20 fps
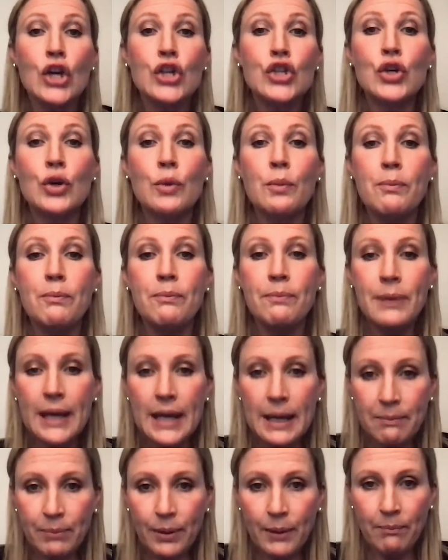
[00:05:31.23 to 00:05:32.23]
to
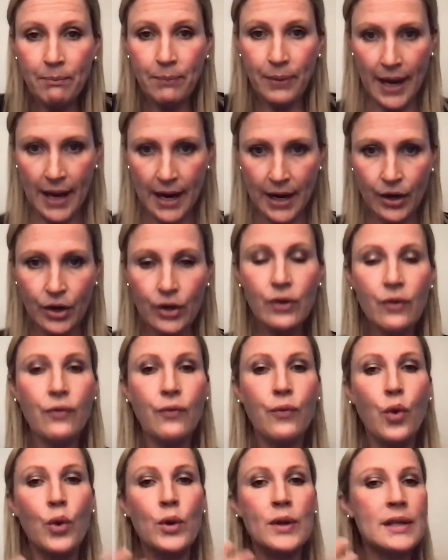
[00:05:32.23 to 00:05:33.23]
be prepared
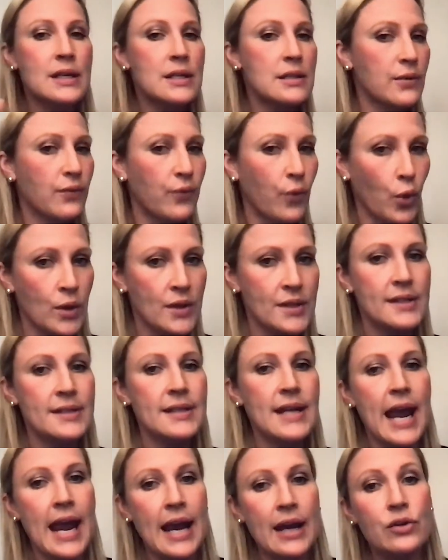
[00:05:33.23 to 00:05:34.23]
for these forces
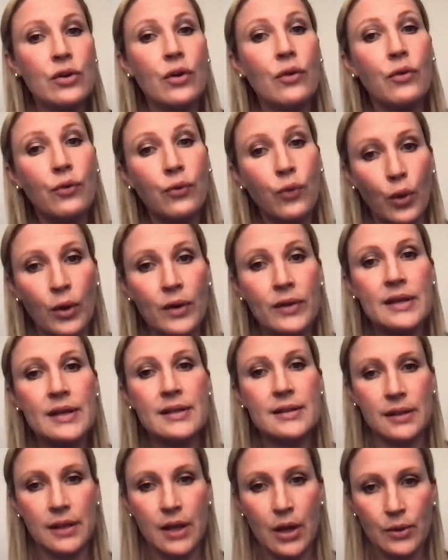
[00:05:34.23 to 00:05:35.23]
and for
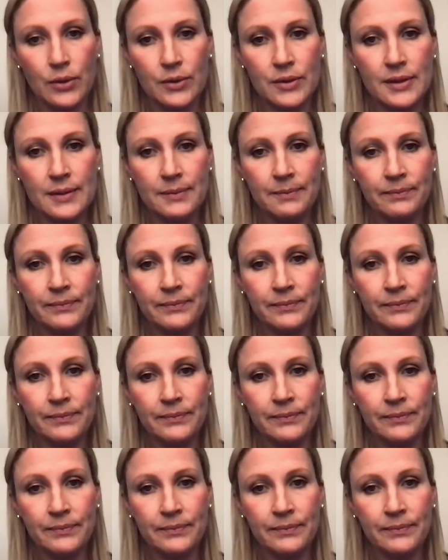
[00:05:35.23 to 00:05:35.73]
these loads.